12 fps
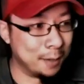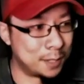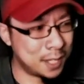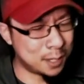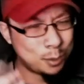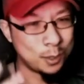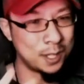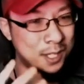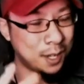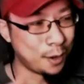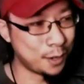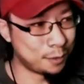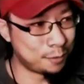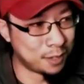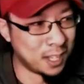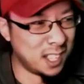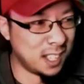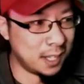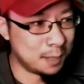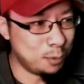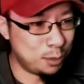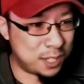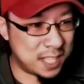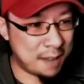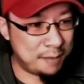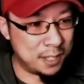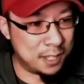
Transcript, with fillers: Was this one? It's kind of it's more savage,